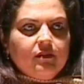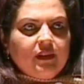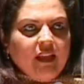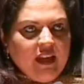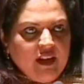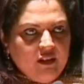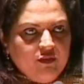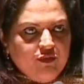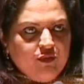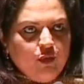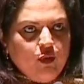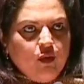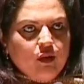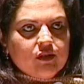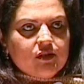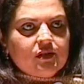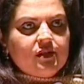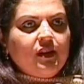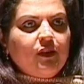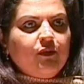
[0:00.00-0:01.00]
then of
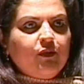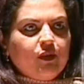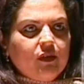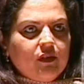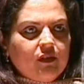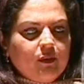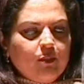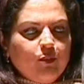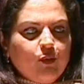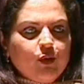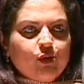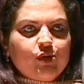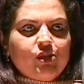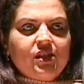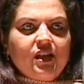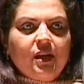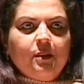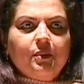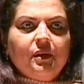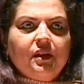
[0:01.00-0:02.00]
course there were more
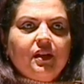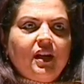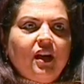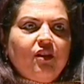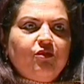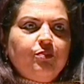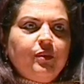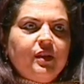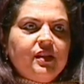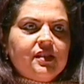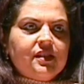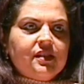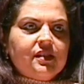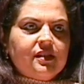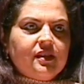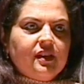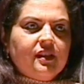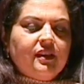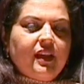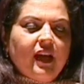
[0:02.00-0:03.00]
stable
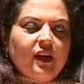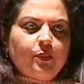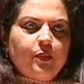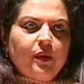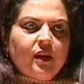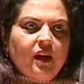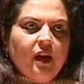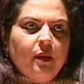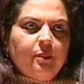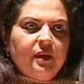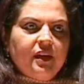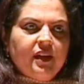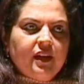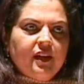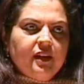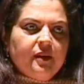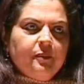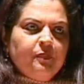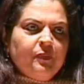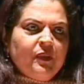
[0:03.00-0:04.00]
governments that were coming
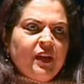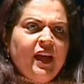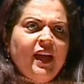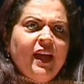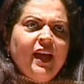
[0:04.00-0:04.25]
in.